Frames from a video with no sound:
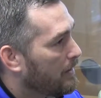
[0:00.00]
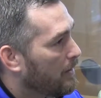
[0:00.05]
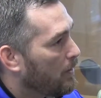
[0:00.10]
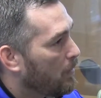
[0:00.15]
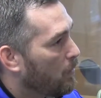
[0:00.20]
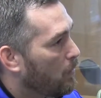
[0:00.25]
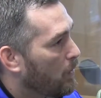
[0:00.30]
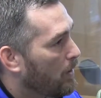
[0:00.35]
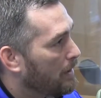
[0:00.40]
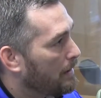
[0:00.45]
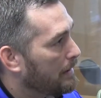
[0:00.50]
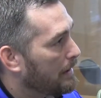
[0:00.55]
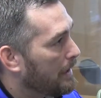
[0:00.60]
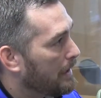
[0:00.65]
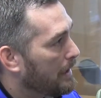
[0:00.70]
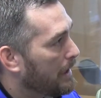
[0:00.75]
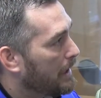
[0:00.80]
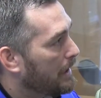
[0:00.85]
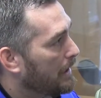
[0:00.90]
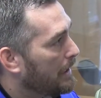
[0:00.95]
One
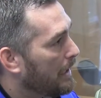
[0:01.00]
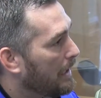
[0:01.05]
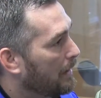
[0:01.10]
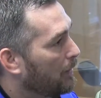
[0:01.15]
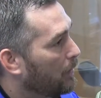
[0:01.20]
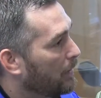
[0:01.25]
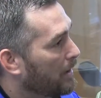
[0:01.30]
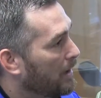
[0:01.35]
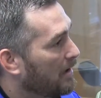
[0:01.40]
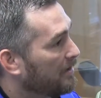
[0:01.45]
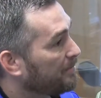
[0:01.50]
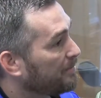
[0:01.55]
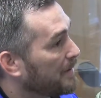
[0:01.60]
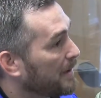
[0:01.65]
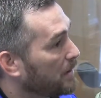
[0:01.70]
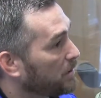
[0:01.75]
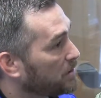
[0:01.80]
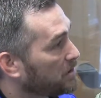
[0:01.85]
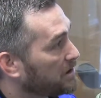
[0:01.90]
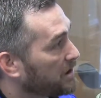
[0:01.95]
day I went off
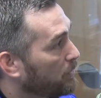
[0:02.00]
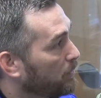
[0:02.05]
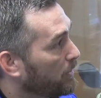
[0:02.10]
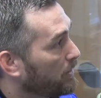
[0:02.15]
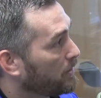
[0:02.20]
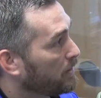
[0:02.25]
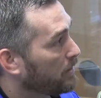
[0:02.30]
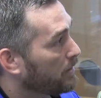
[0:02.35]
post and went